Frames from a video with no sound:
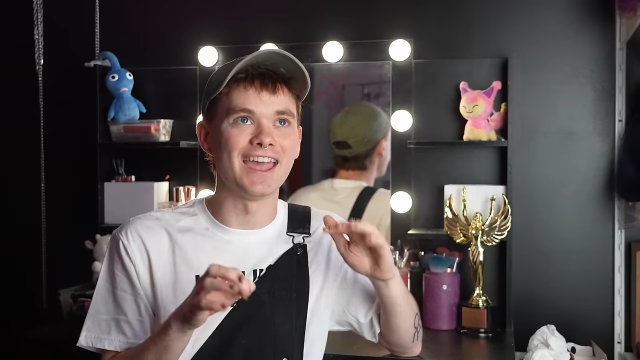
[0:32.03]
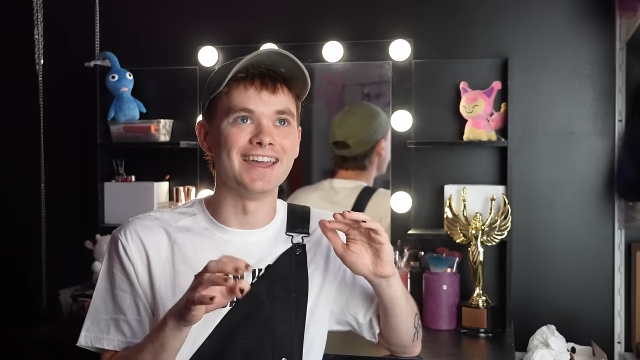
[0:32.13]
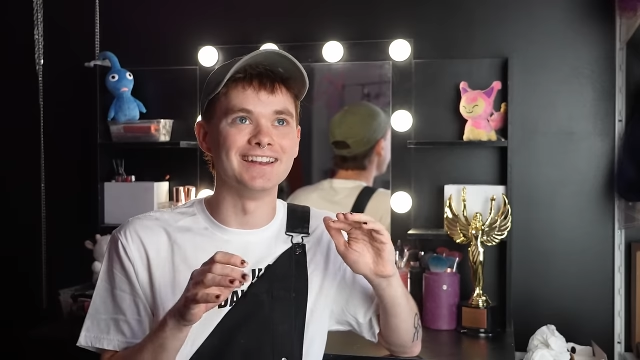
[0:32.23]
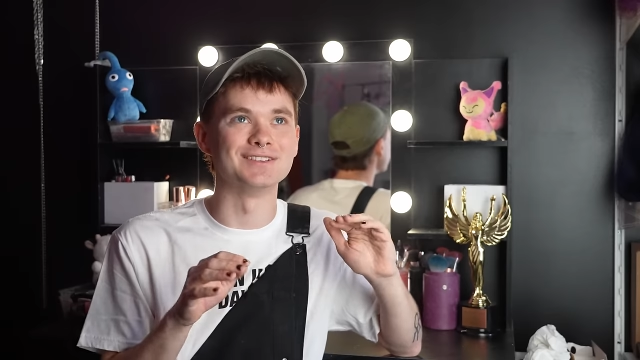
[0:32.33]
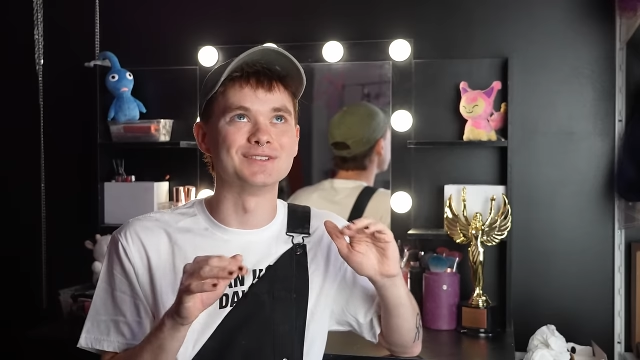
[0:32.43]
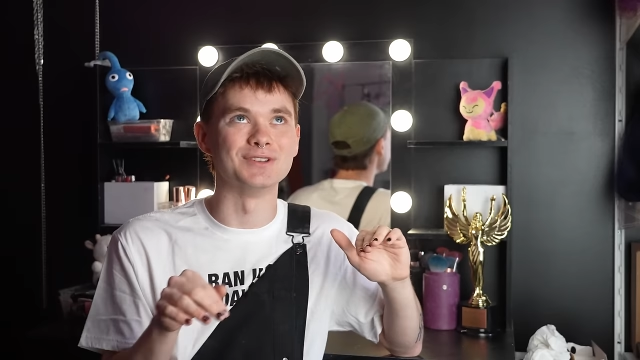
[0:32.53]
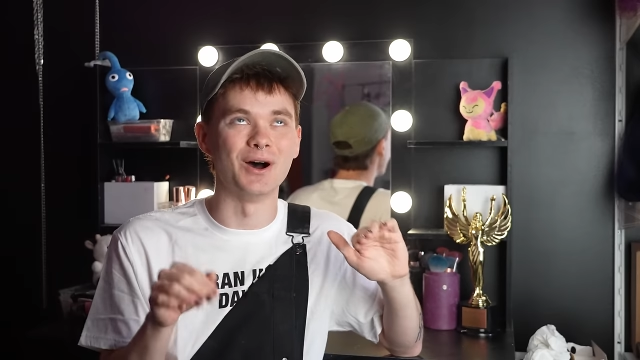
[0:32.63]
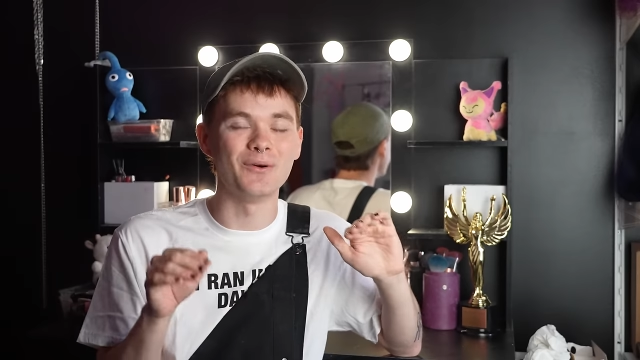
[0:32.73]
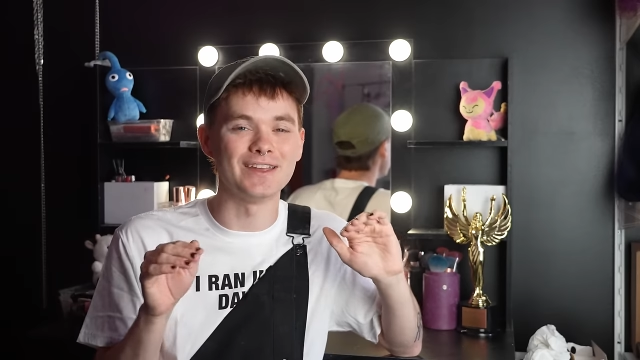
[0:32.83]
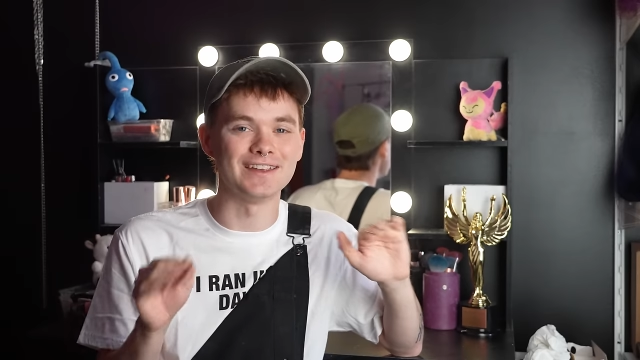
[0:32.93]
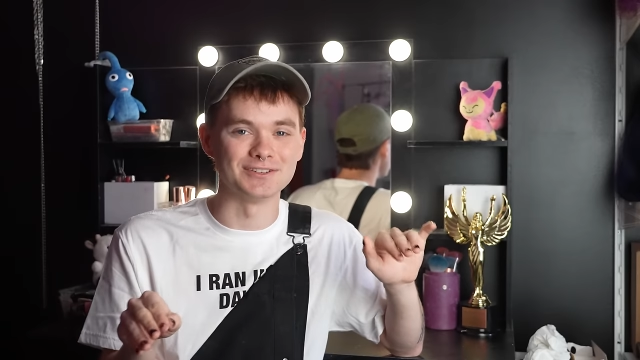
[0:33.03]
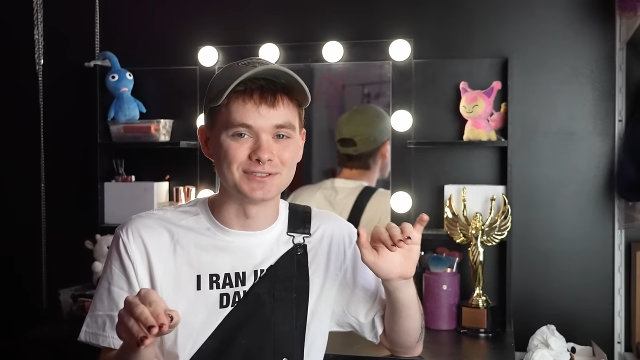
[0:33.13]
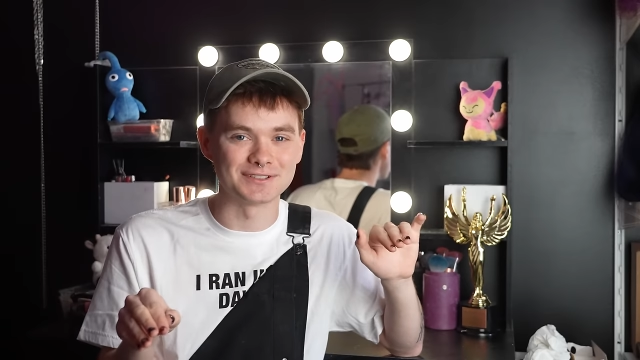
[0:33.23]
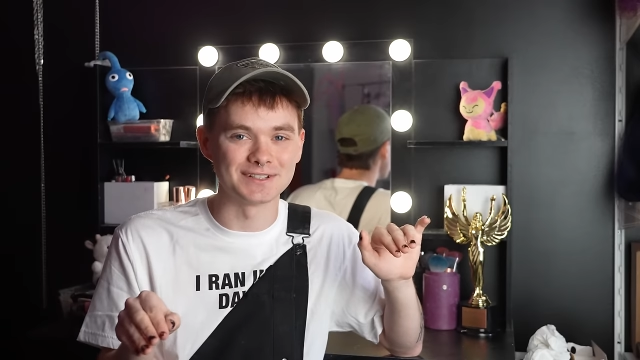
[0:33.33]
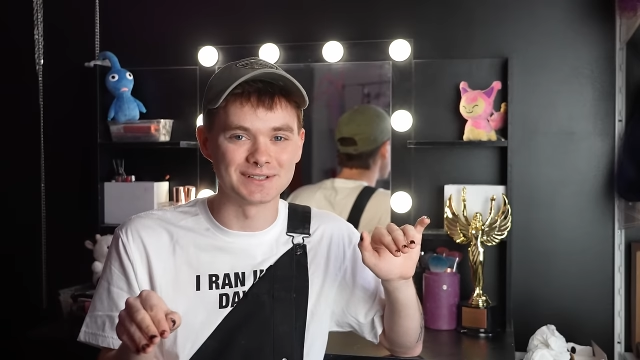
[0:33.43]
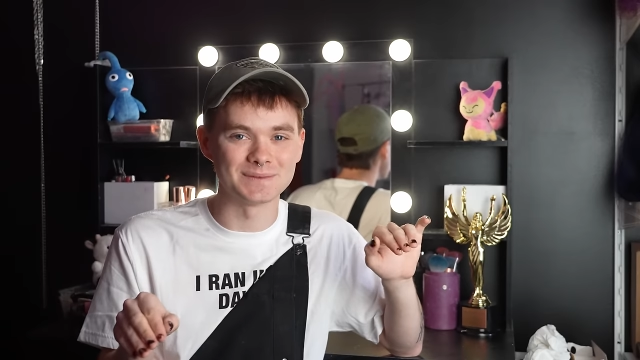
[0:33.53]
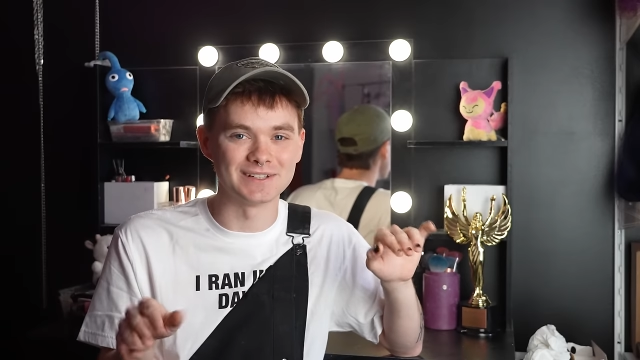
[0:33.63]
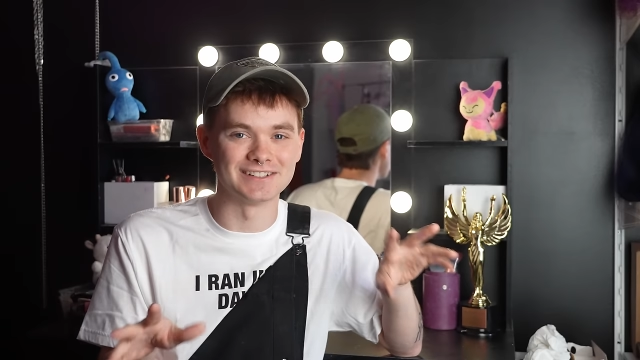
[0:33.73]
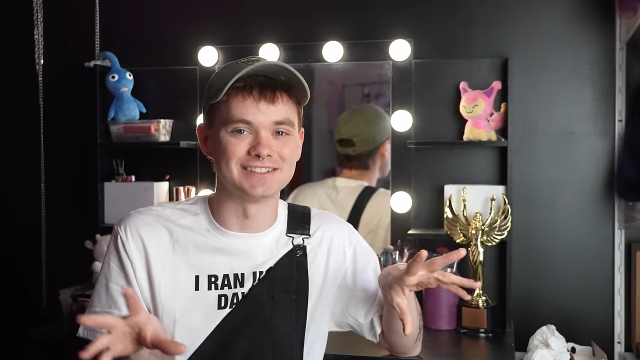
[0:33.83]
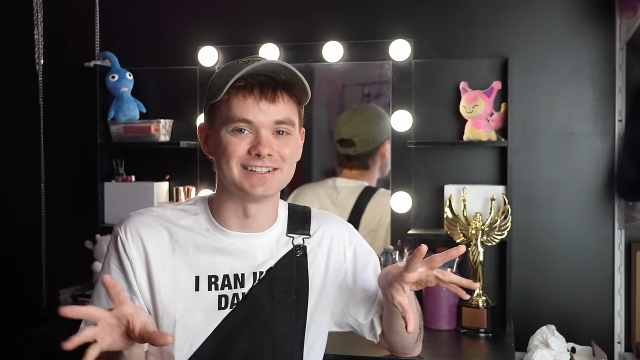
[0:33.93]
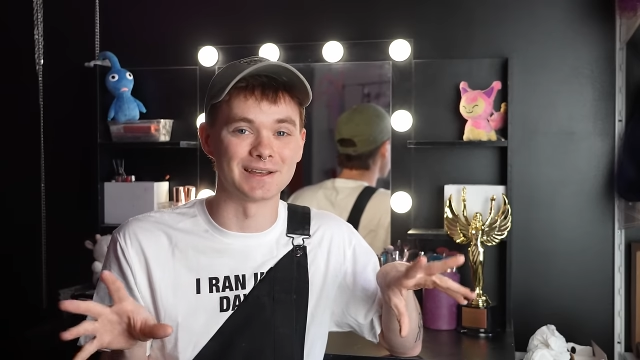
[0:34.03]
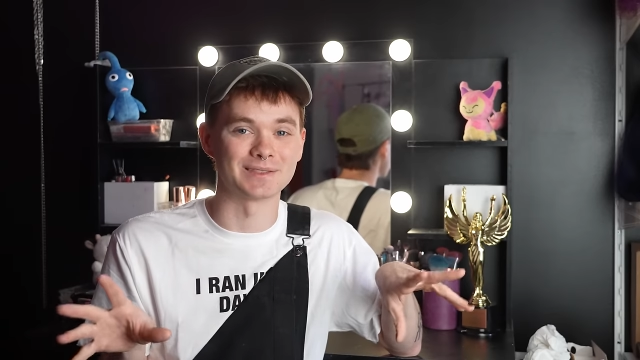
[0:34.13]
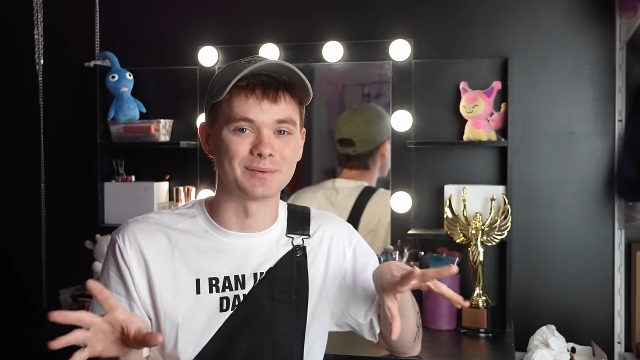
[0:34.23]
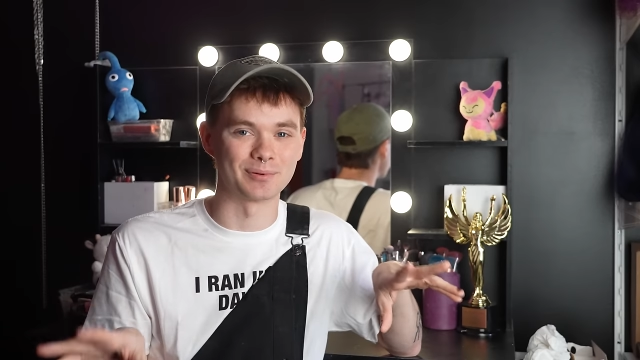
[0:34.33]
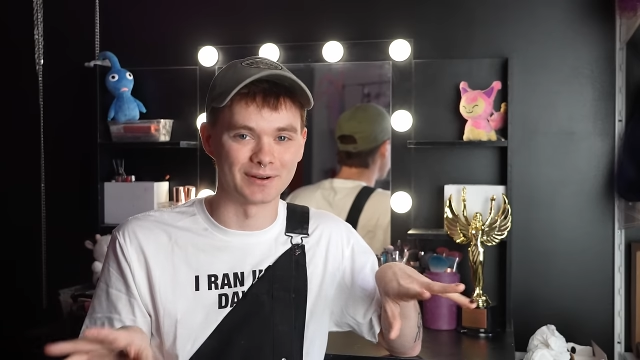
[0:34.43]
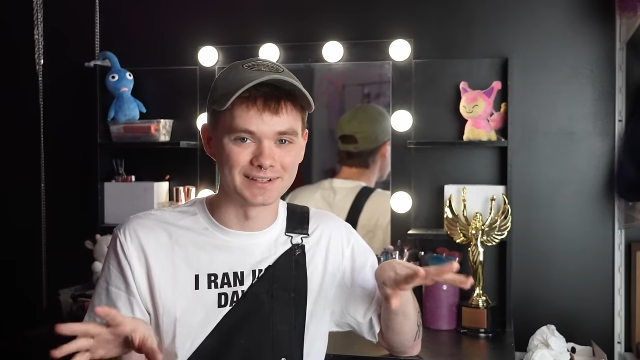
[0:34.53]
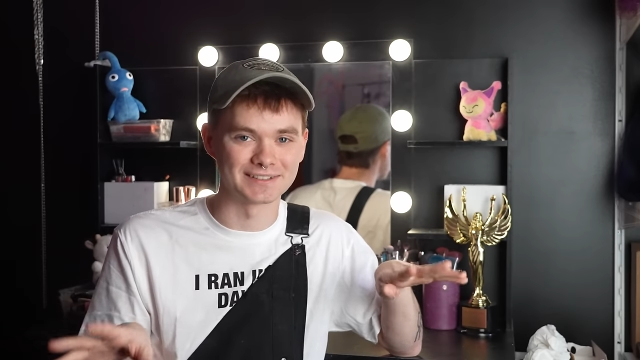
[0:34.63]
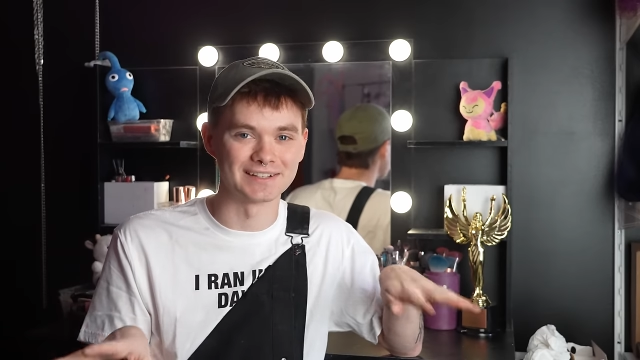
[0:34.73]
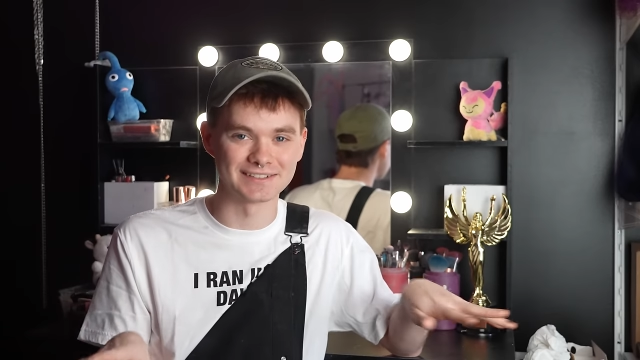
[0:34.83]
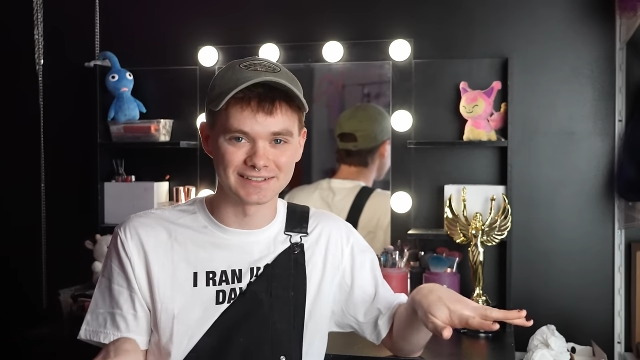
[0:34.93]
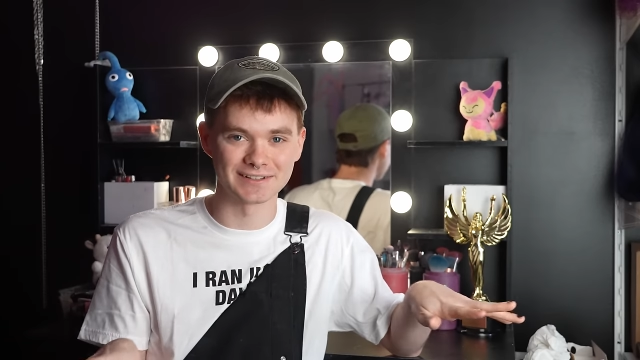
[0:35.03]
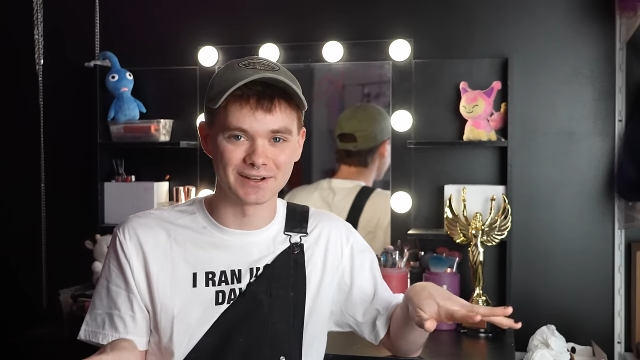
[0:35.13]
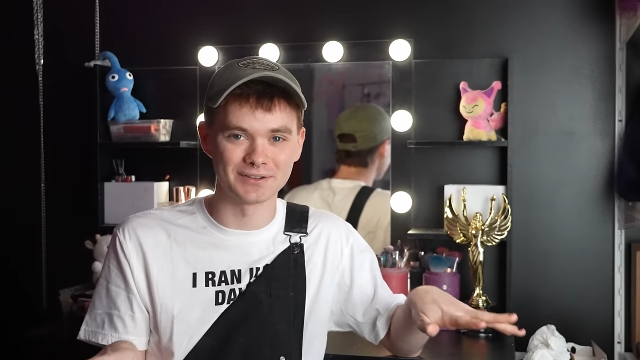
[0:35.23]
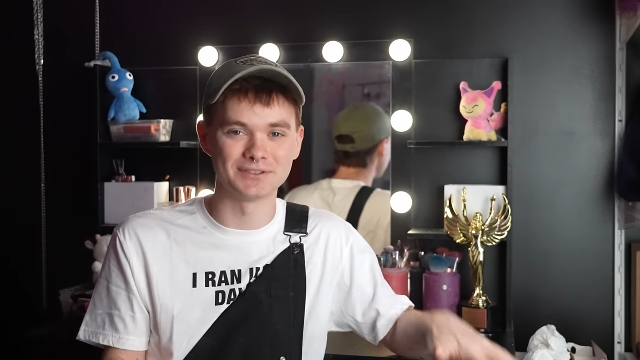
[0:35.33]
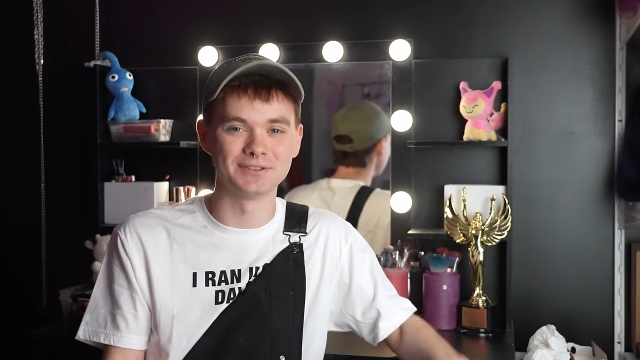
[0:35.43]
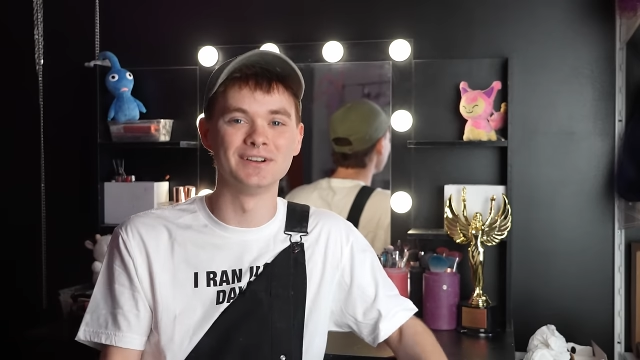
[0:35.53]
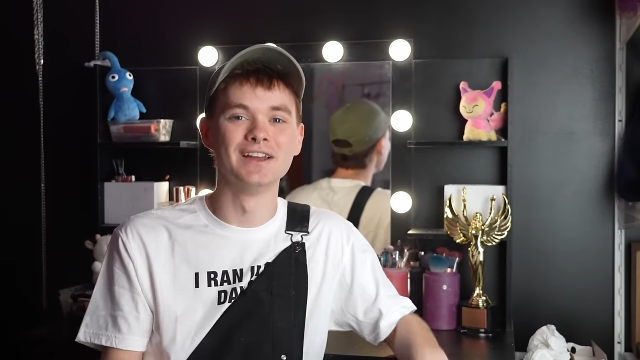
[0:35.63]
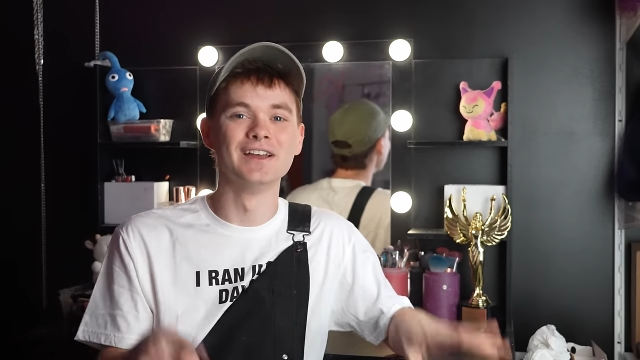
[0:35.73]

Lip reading: and it's so interesting to me to see like the processes that y'all do.